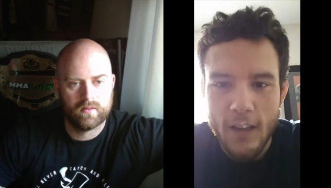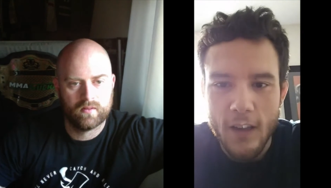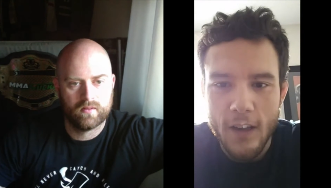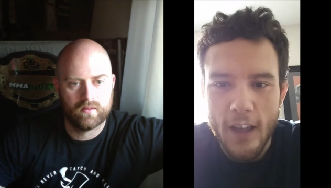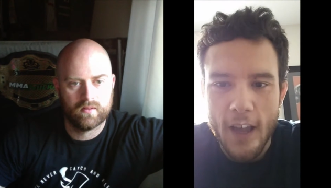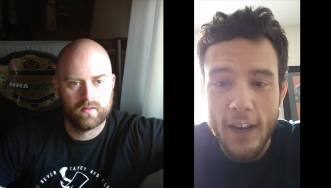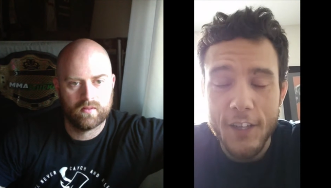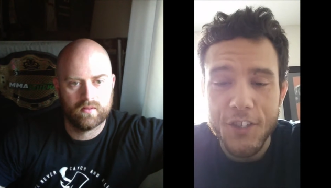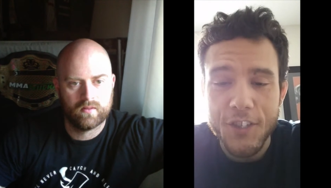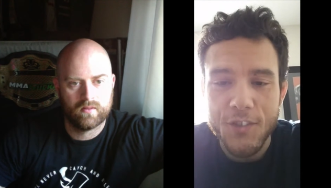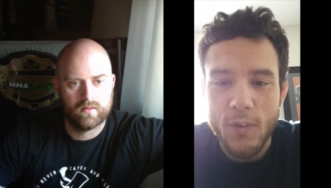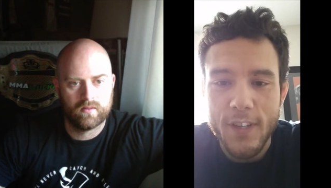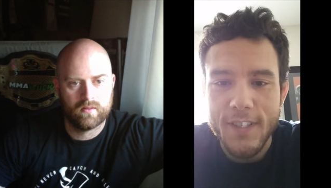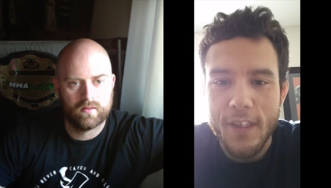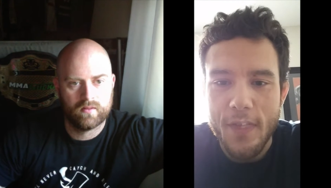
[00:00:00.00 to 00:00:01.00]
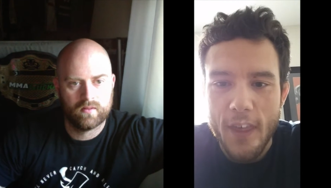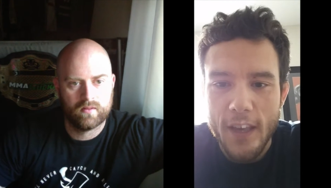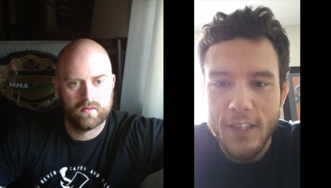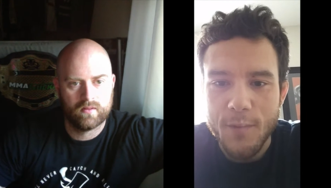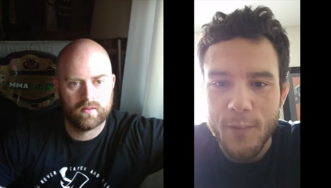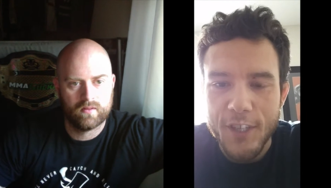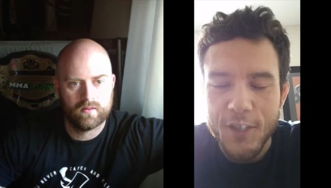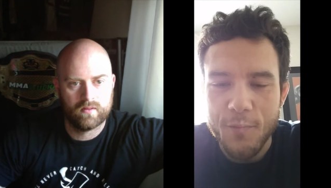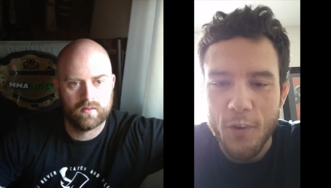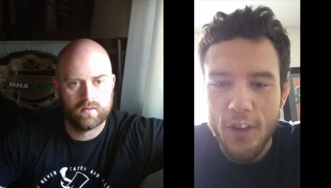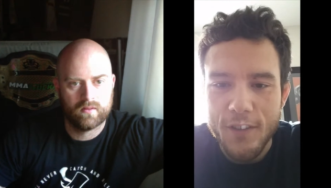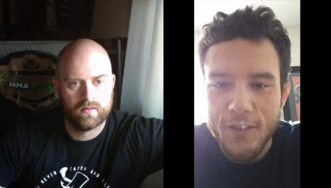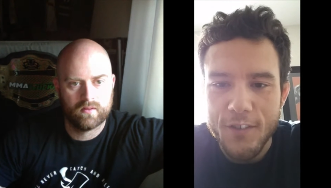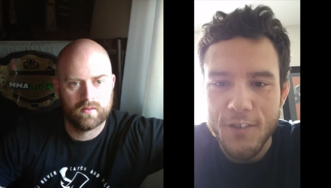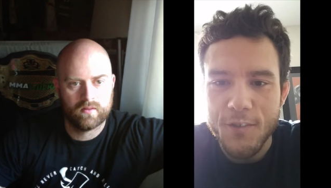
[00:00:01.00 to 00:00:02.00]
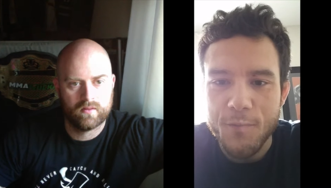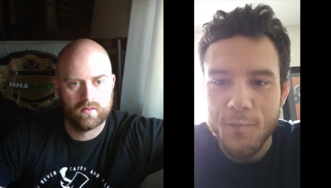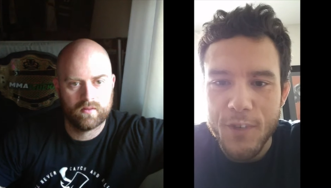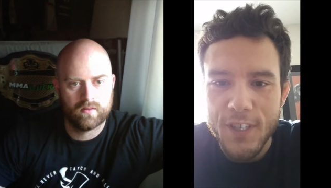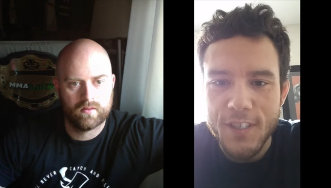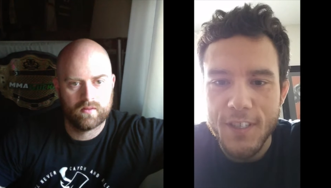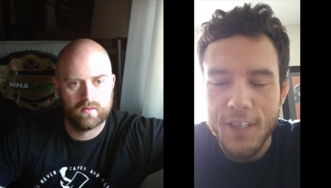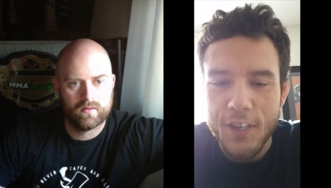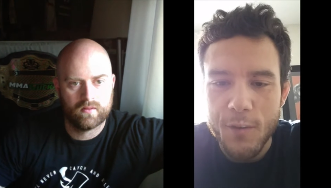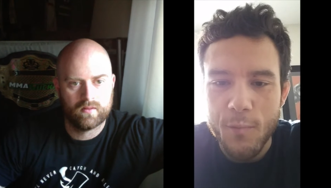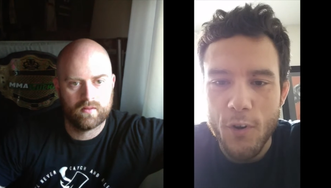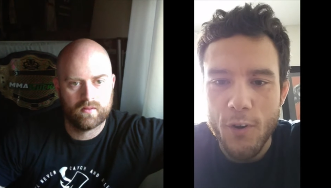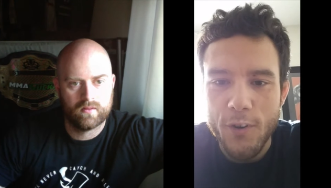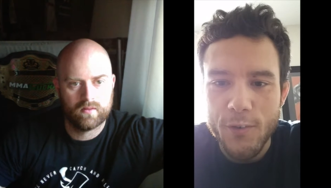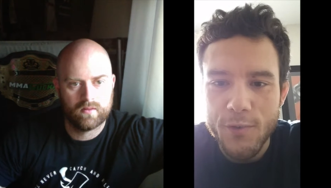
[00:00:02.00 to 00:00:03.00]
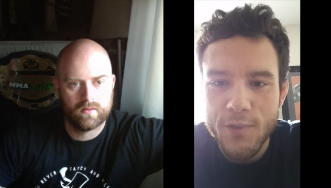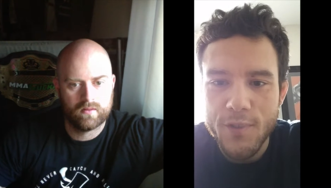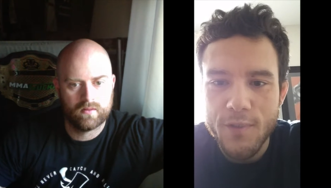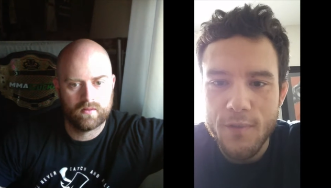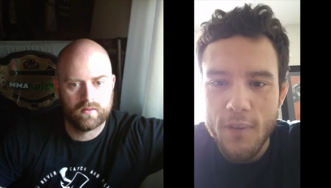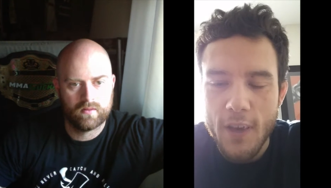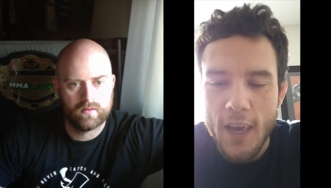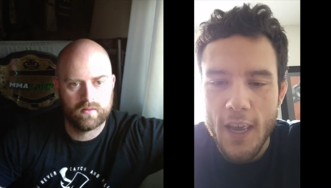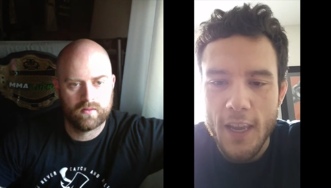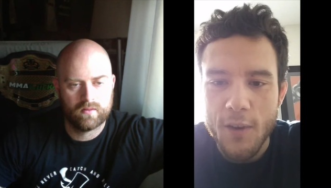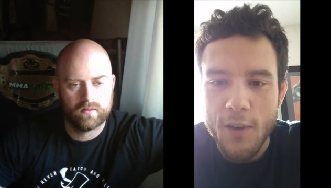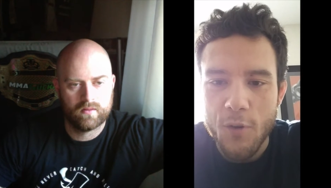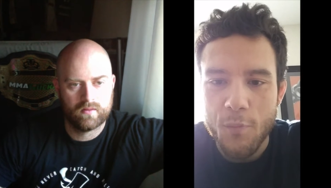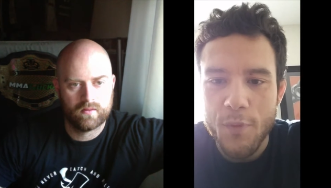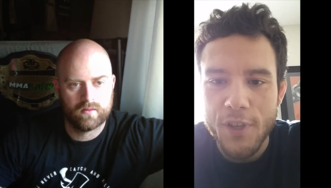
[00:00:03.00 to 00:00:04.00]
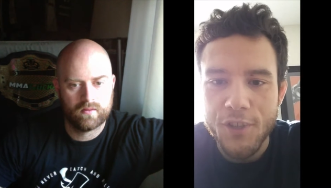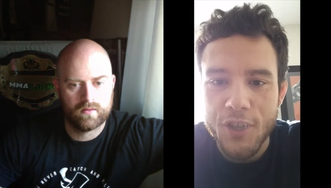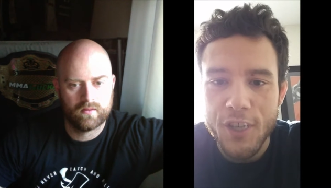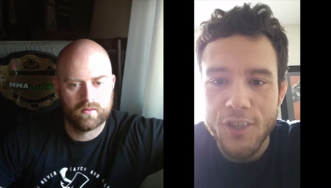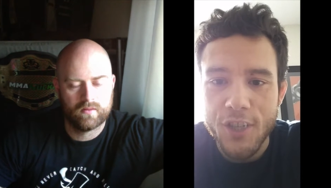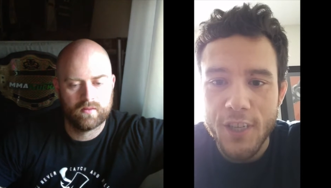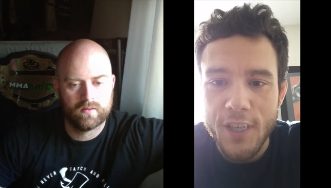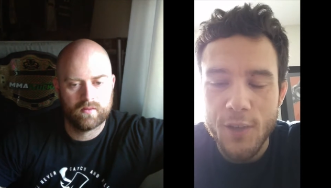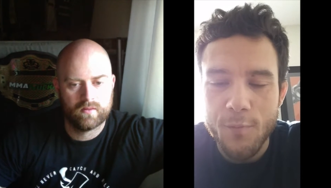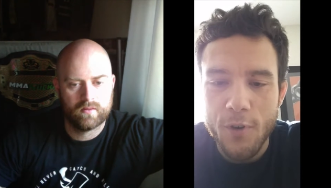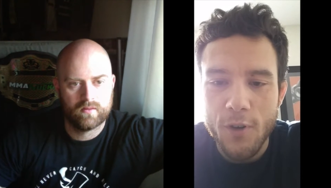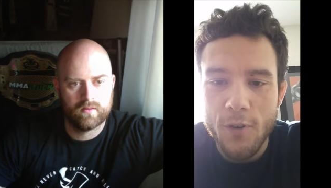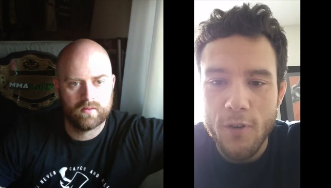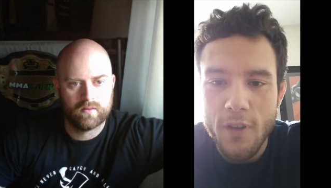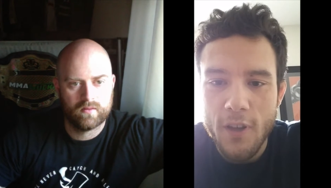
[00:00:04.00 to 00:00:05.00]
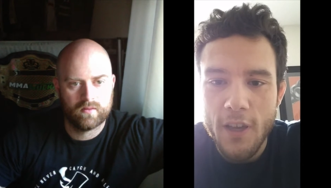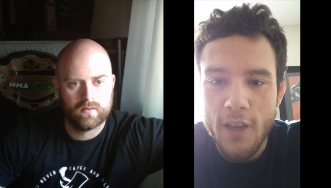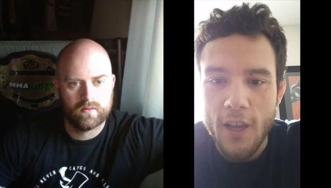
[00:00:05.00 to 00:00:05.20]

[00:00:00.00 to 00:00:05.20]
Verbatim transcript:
Speaker 1: And I just want to say thanks to my sponsors, BC Kimonos and BJJ Depot,